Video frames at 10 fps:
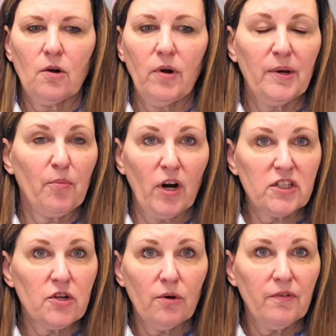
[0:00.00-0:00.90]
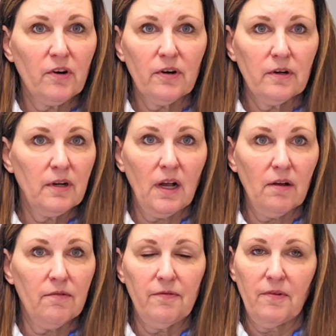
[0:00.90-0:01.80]
a quick brush over
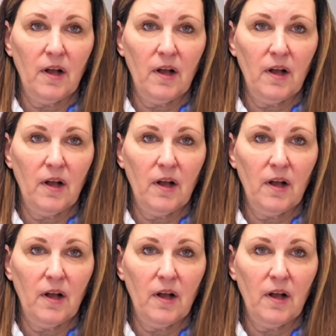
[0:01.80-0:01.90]
of